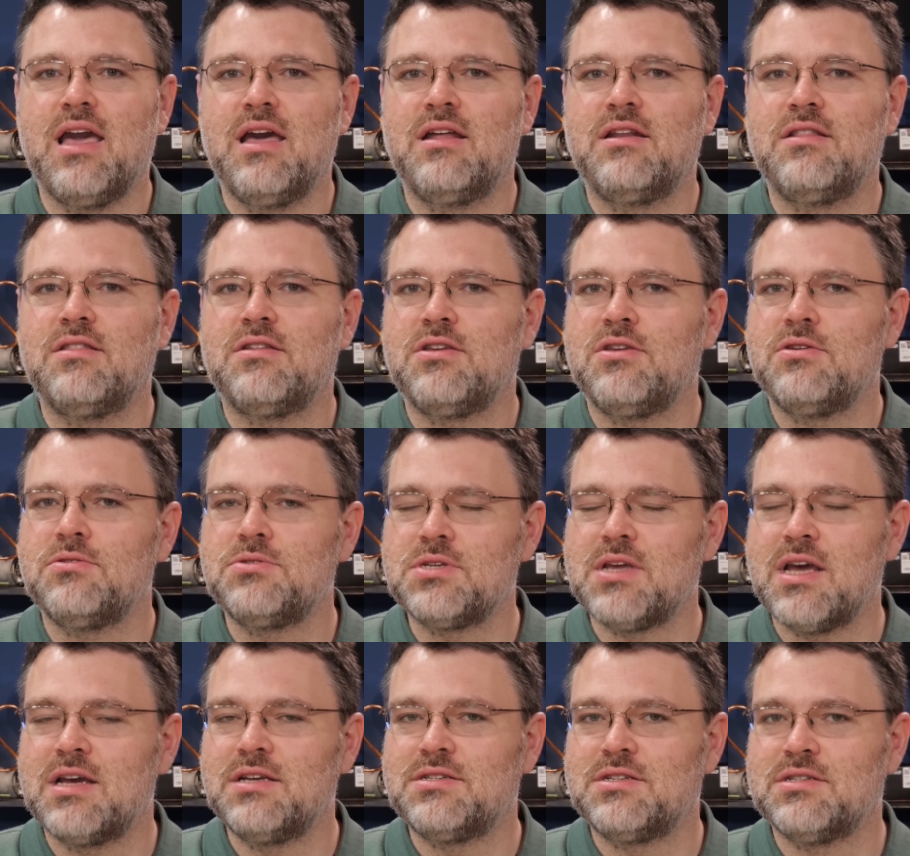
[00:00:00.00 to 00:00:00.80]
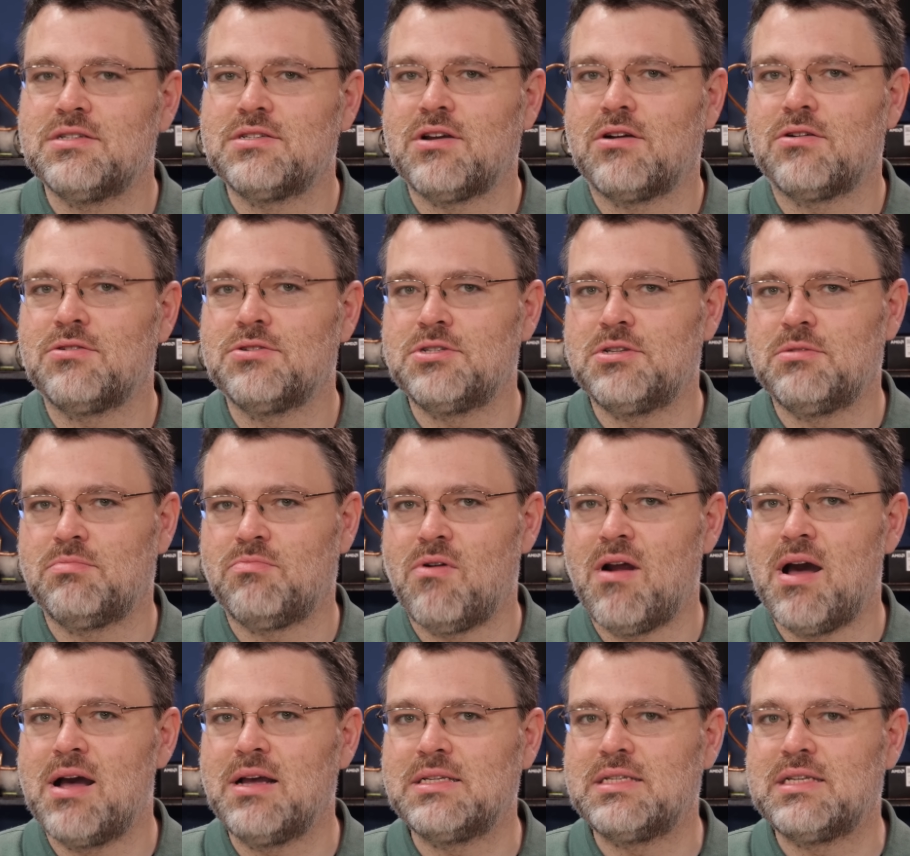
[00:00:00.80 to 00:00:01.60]
And the use cases are
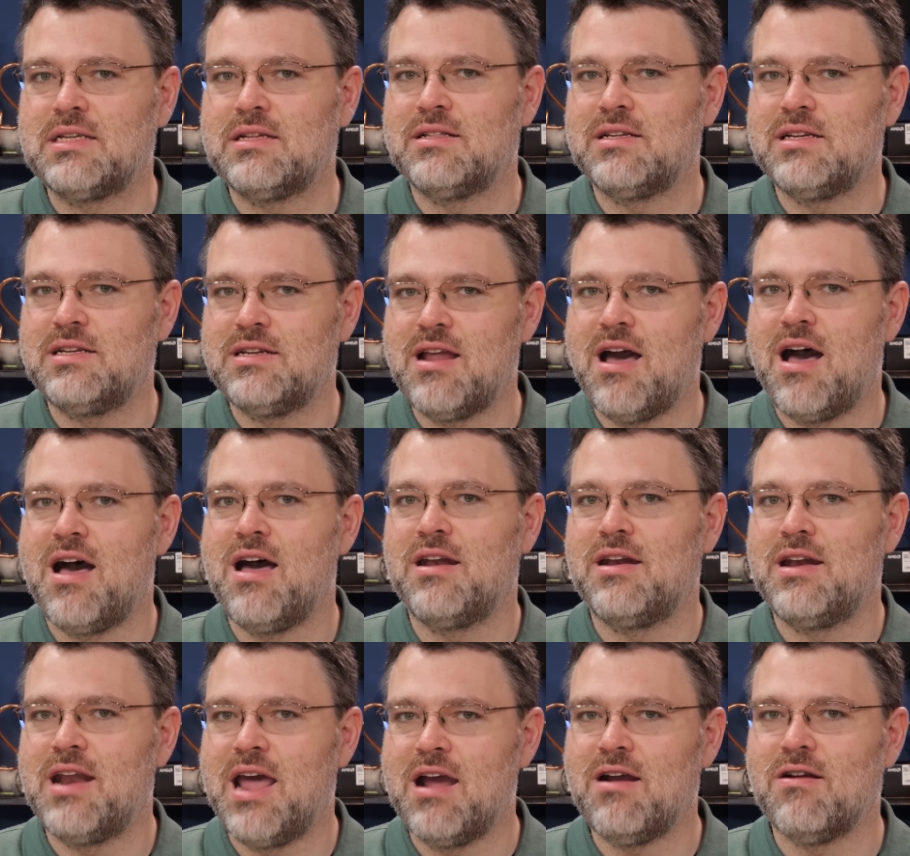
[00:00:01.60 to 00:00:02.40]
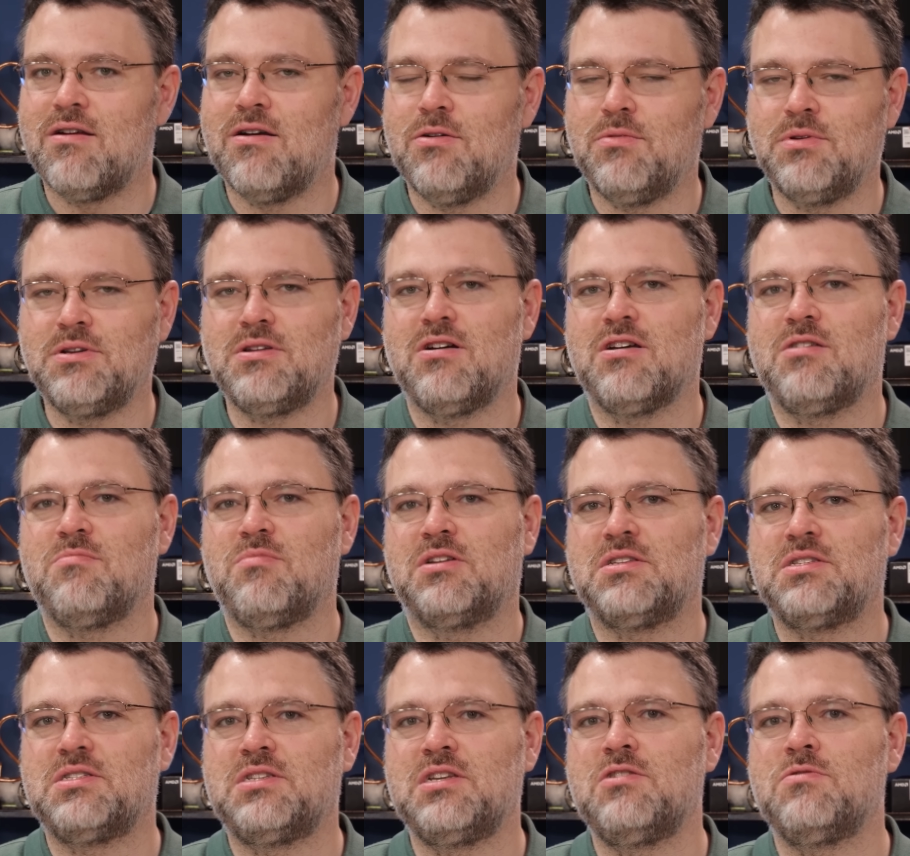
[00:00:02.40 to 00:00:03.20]
surprisingly not narrow. We talked
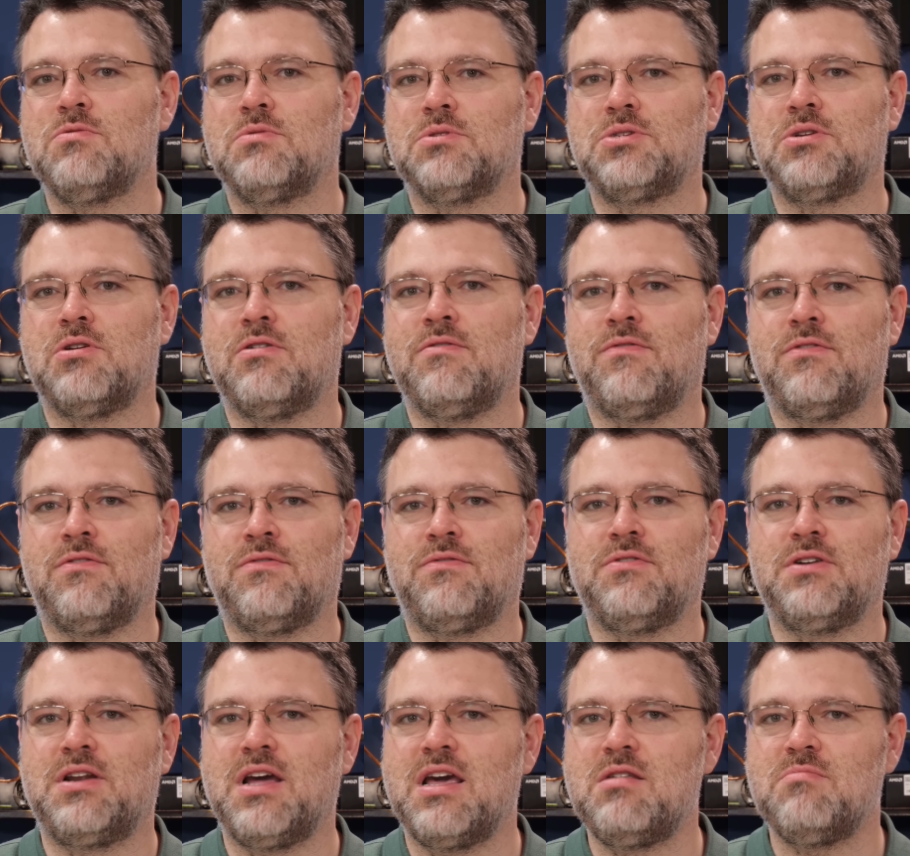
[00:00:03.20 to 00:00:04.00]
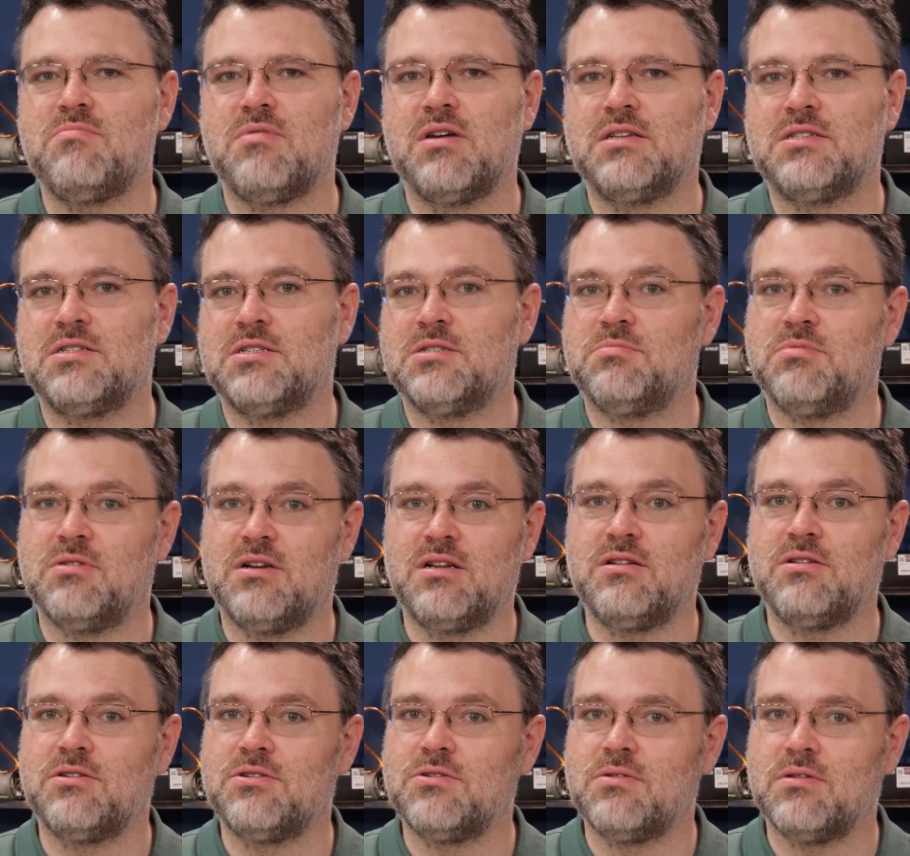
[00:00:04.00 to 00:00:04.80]
about SQL Server for databases,
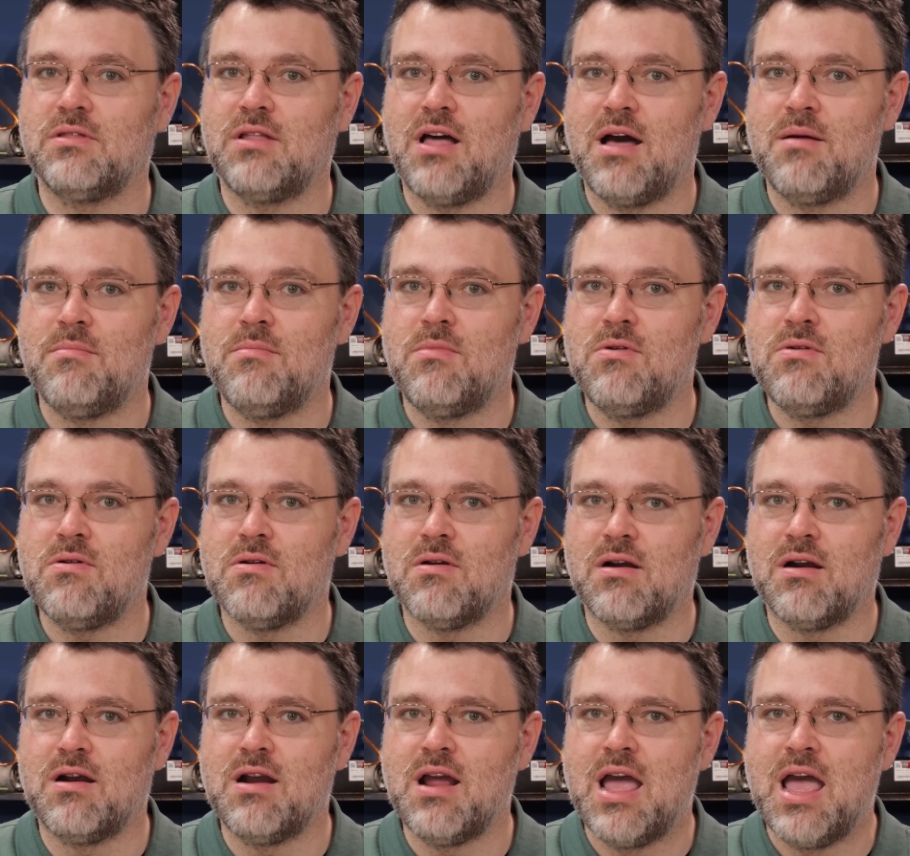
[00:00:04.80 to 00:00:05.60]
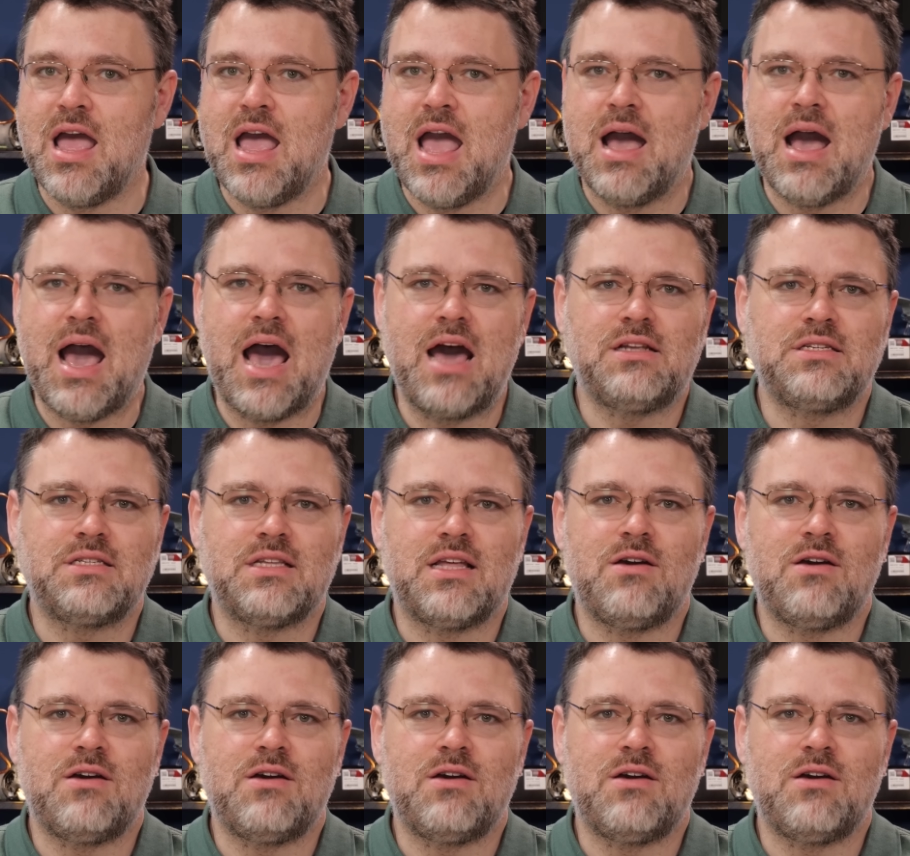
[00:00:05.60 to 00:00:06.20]
but it'll do a lot more. How does